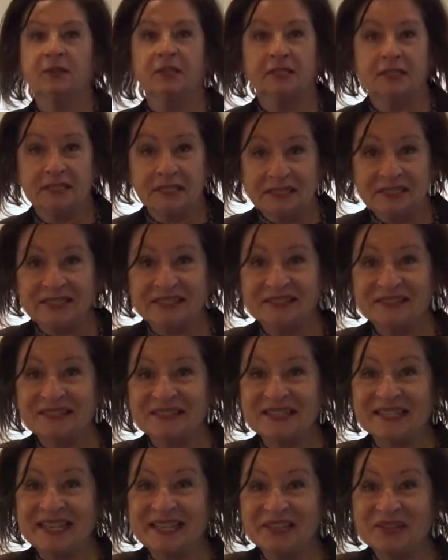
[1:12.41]
of the details
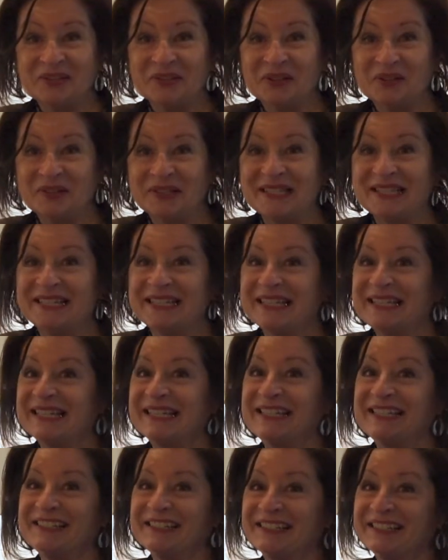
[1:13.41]
that you'll notice in this
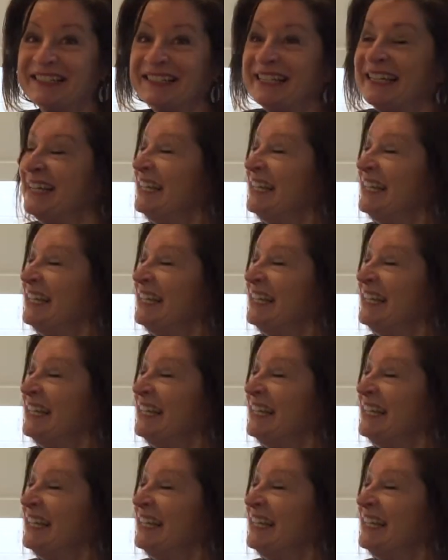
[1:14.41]
kitchen